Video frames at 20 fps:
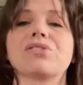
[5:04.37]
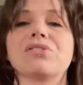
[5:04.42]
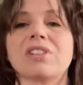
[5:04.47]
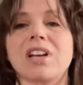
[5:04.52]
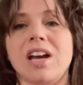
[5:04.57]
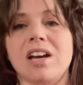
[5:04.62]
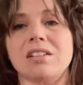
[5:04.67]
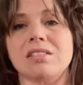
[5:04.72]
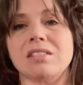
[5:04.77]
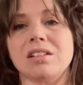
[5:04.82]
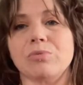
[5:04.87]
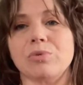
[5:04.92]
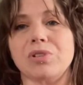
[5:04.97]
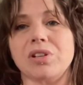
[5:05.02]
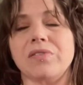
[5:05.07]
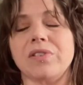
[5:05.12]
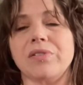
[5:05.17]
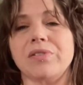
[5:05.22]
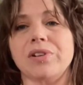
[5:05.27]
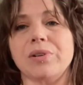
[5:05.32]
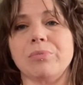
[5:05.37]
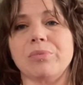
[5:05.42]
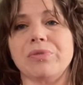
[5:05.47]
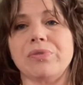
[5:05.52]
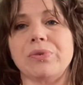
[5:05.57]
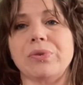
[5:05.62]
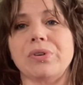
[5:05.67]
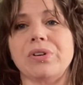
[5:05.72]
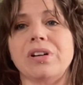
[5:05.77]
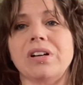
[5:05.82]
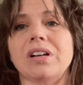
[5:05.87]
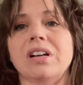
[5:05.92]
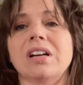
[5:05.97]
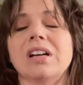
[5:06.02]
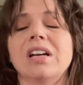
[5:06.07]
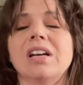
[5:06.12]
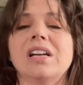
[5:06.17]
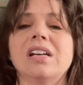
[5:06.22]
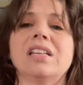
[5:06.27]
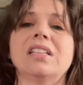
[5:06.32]
cast on, which I've never done before.
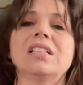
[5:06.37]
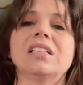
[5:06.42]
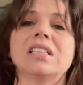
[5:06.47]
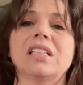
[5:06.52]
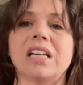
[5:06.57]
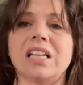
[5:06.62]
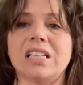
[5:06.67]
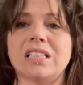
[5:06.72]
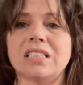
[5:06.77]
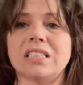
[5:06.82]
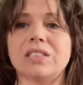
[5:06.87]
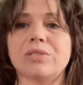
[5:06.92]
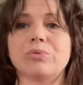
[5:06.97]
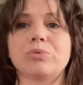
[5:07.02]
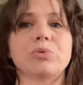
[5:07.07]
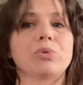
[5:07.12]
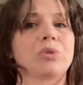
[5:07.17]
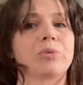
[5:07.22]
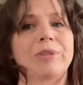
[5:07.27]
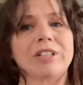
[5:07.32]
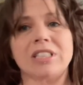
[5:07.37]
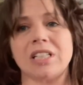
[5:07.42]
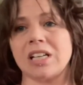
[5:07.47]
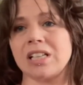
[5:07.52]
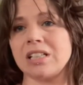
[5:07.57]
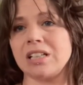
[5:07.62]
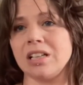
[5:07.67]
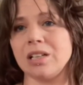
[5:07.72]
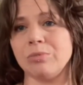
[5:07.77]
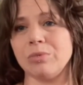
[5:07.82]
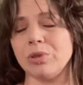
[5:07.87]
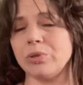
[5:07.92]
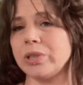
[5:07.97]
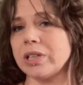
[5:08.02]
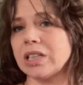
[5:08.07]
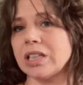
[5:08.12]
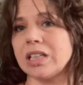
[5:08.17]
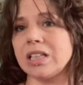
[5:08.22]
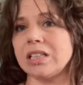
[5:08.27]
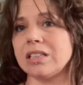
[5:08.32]
The lace was only my second time doing
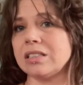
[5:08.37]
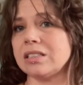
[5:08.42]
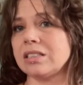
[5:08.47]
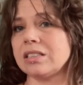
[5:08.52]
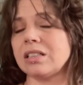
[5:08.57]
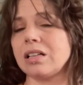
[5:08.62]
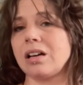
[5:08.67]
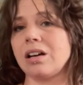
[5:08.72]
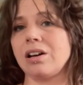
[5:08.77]
lace.